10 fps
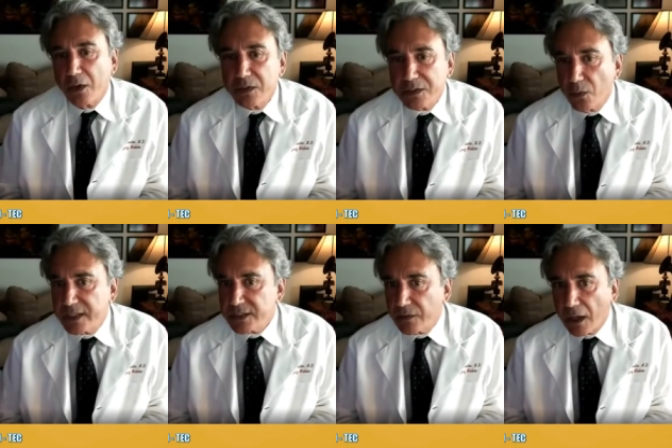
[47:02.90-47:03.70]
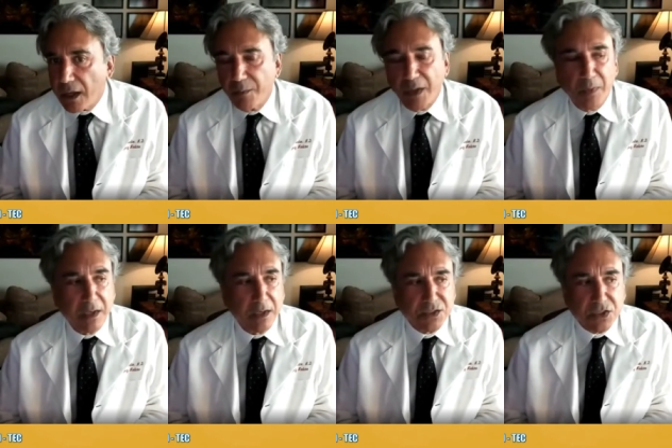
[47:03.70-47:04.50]
a waste of time. I mean,
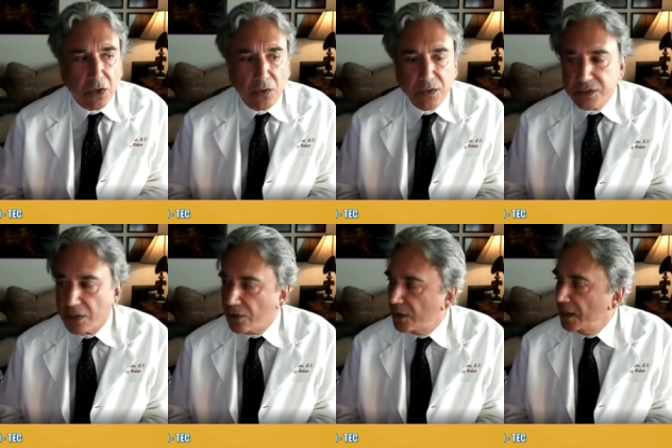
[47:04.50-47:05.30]
in terms of